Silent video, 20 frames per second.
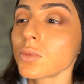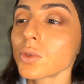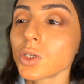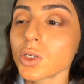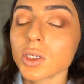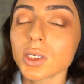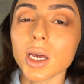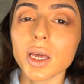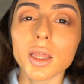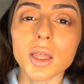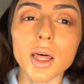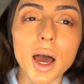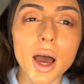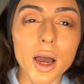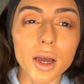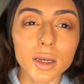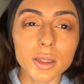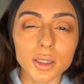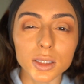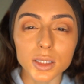Just like
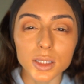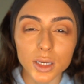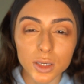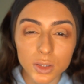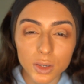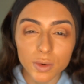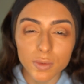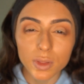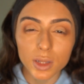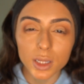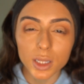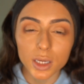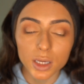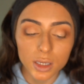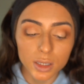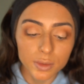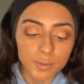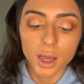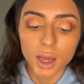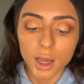that in the center of the
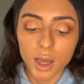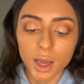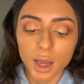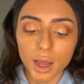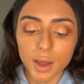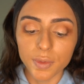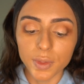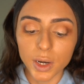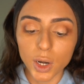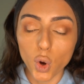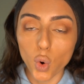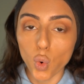lid. And then